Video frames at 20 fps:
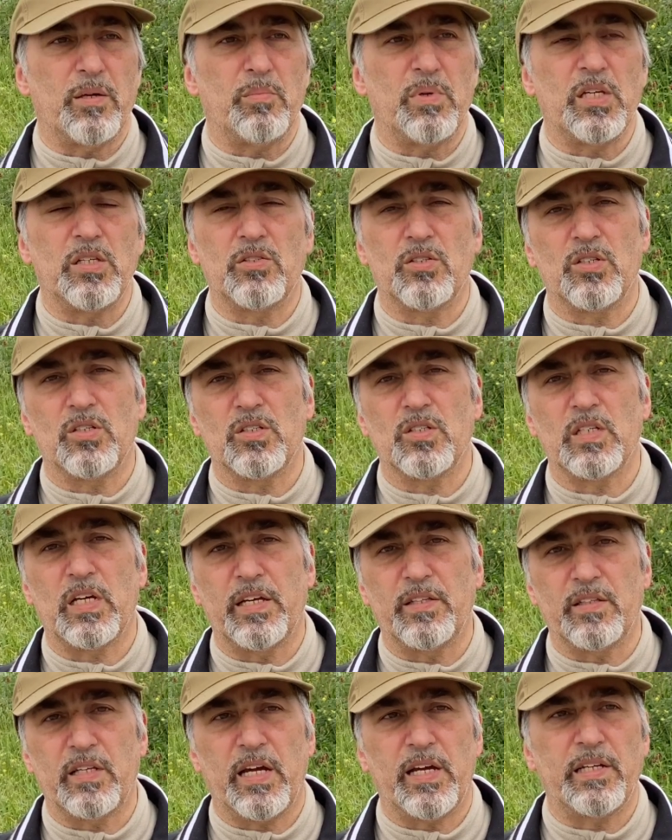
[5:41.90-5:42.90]
meters
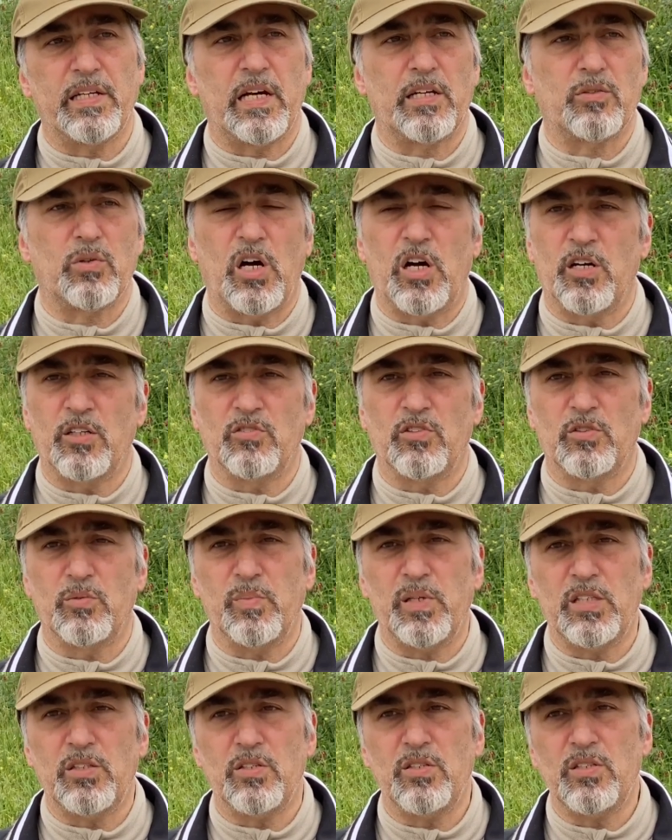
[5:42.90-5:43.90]
and then at 100
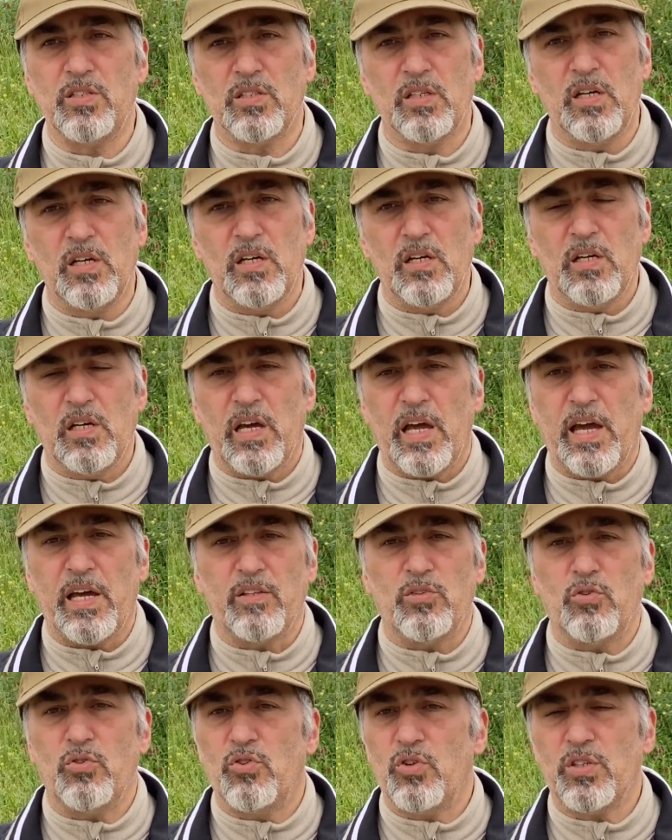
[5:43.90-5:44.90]
meters,
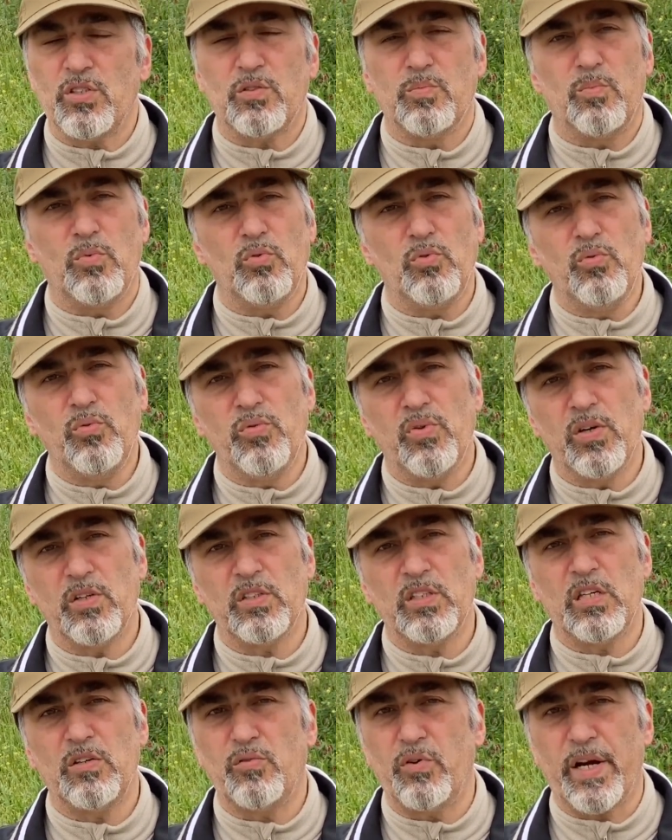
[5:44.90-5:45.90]
and you just move
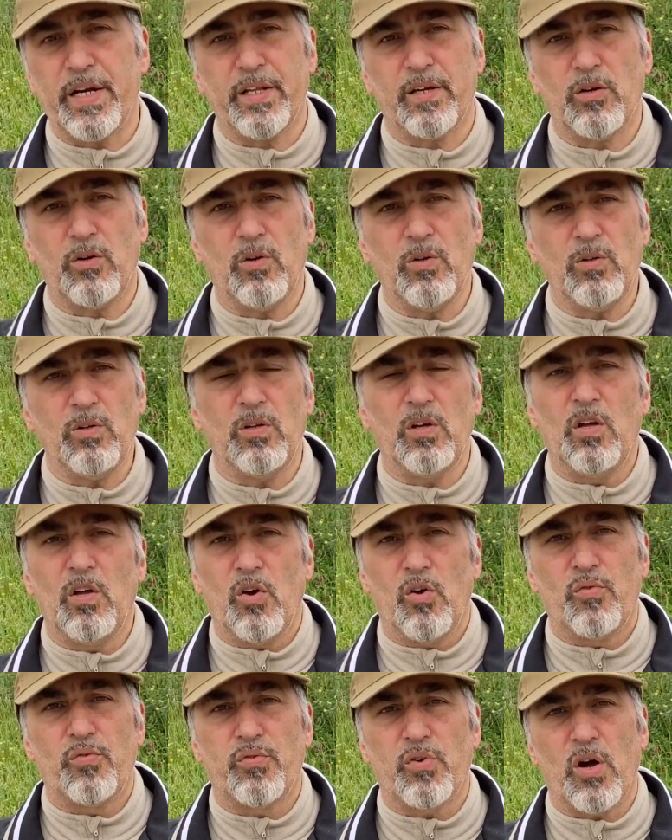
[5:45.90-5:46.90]
the reticle
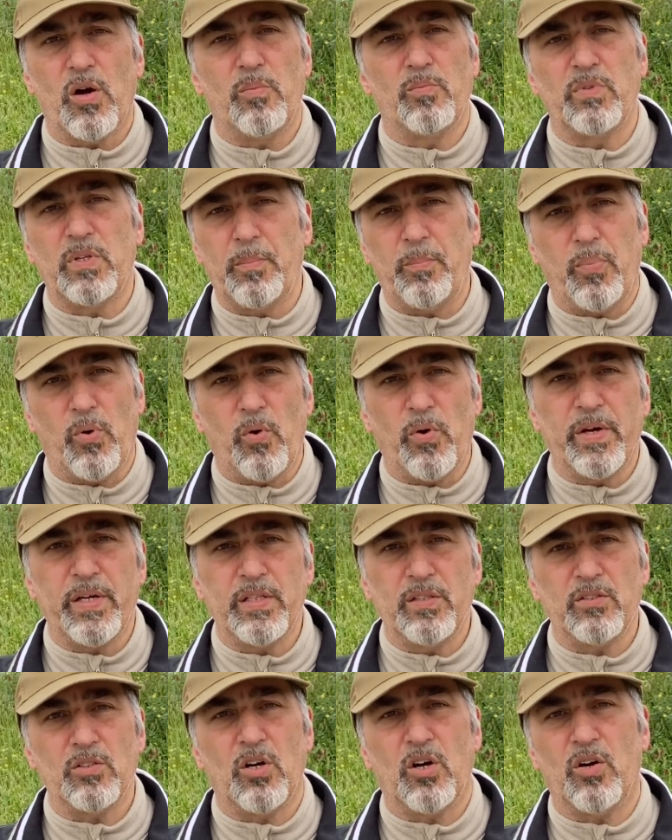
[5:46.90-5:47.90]
from the
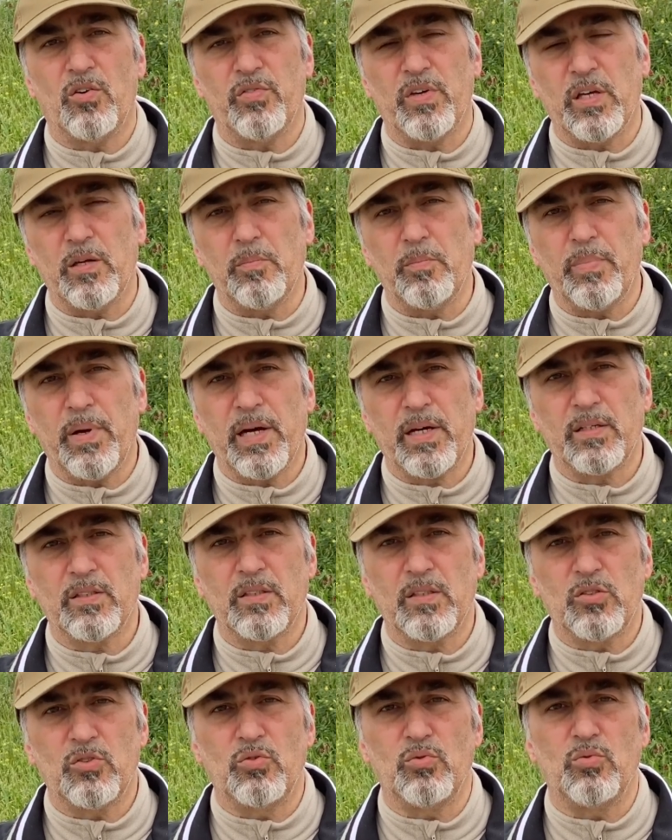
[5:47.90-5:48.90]
point of
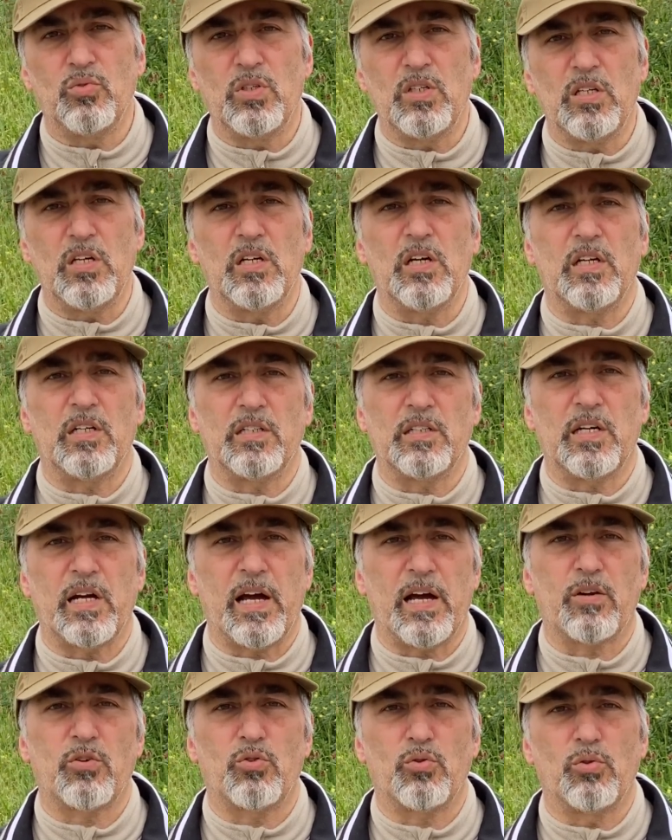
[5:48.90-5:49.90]
impact to the
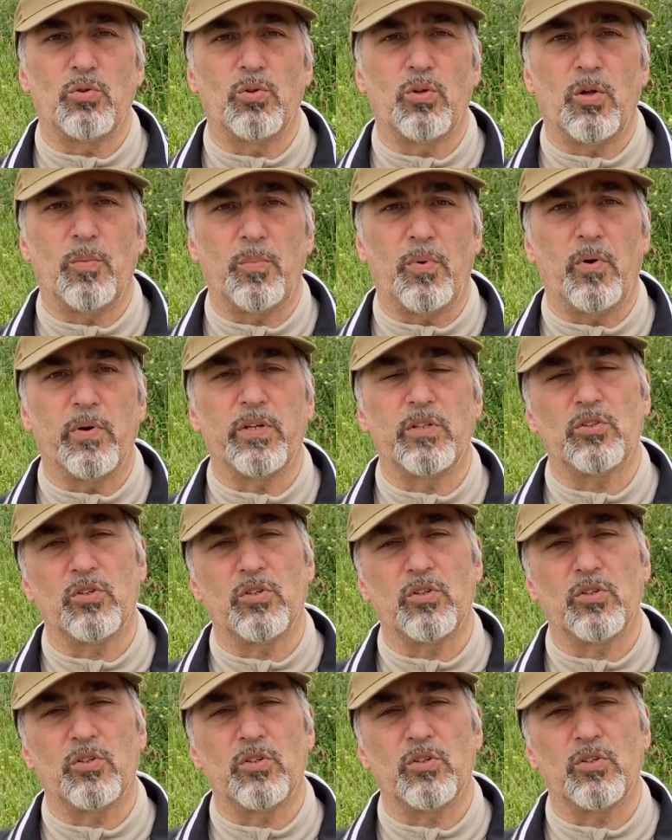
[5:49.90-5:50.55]
actual point